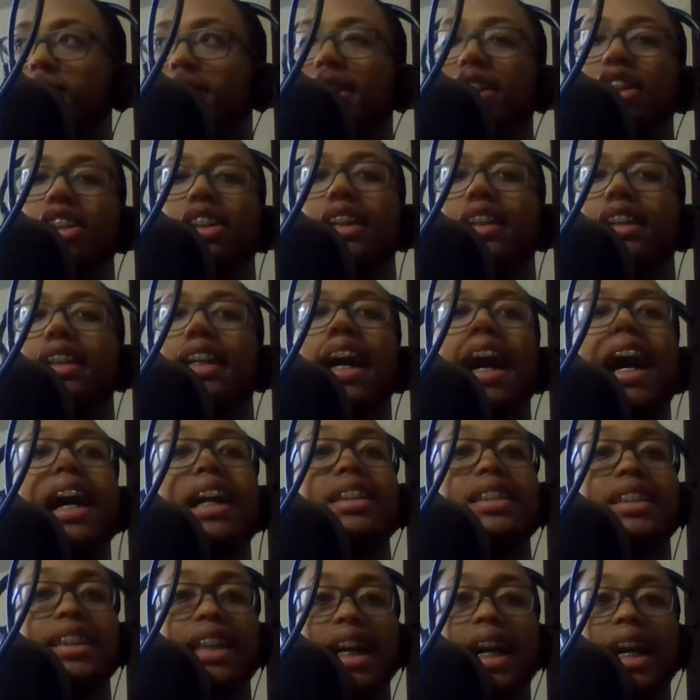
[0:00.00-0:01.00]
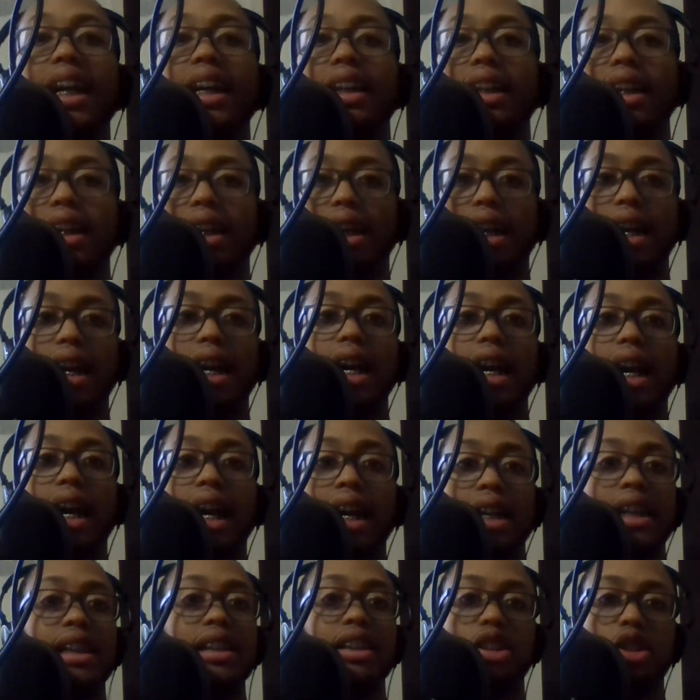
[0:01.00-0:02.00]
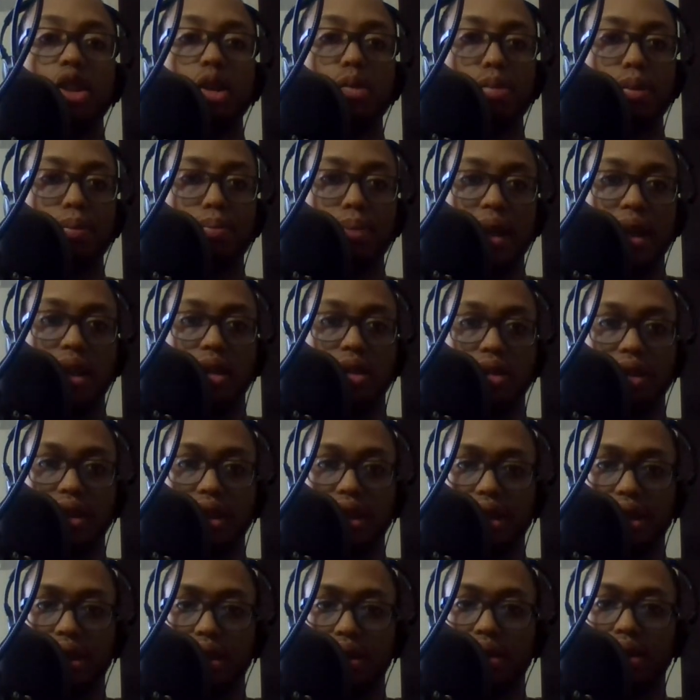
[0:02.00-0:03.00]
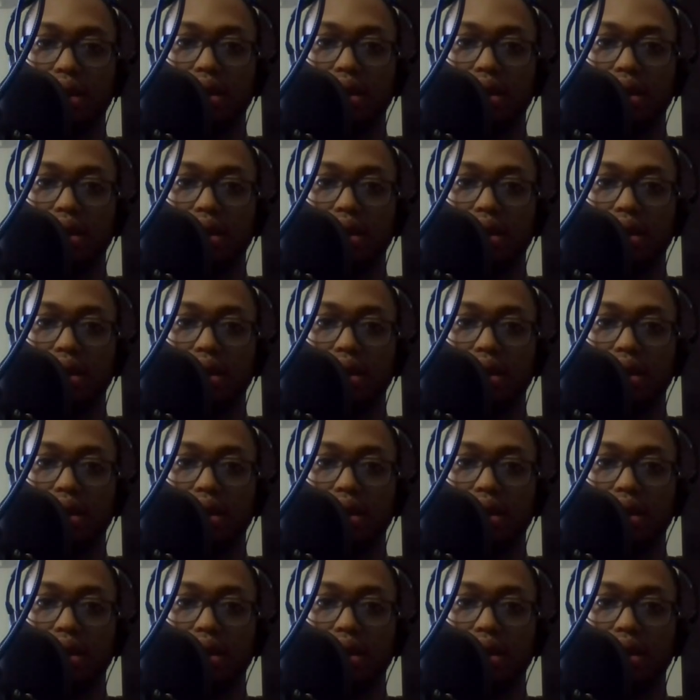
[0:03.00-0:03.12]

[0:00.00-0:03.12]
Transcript: You cannot take any stupid penalties.